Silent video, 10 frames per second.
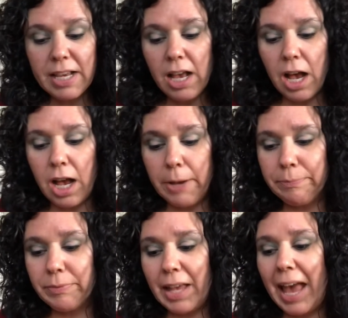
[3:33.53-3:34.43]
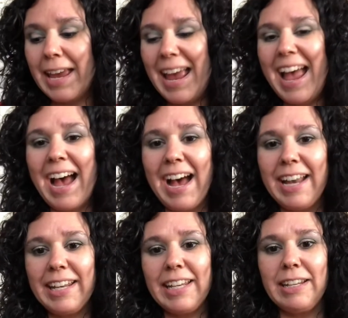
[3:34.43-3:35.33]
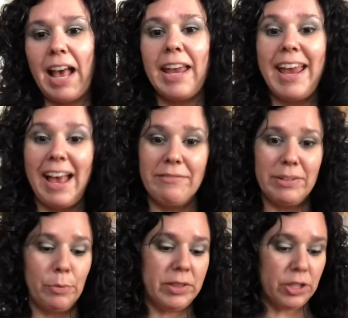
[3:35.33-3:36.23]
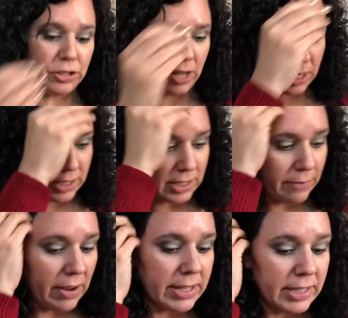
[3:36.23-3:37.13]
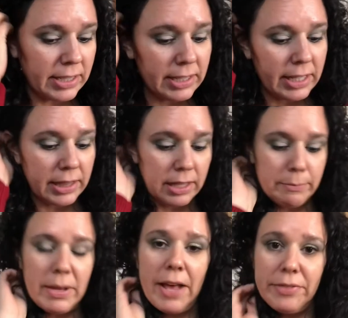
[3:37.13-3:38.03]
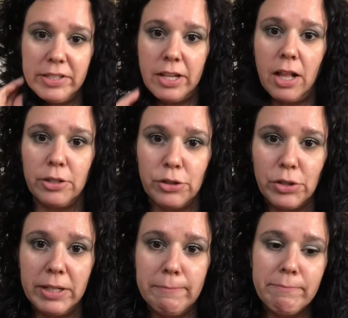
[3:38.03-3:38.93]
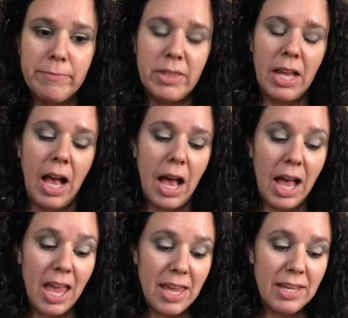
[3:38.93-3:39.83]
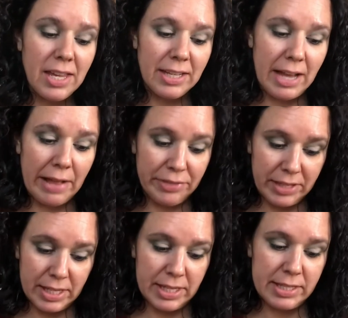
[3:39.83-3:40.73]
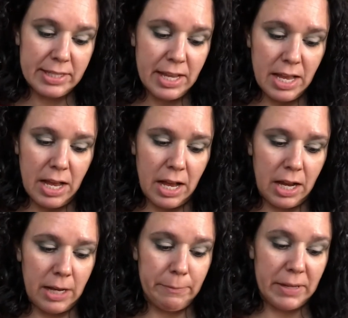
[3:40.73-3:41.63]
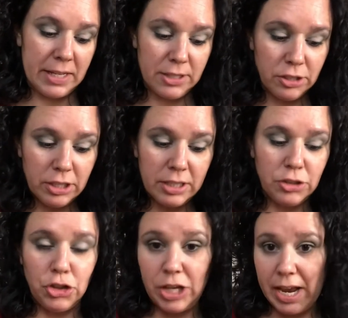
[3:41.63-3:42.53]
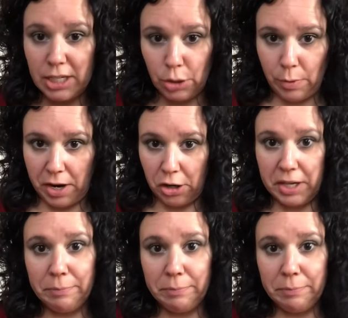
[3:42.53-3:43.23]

um, I had, I have in with their stocking stuff. I didn't get them at the Dollar Tree. I got these um, in January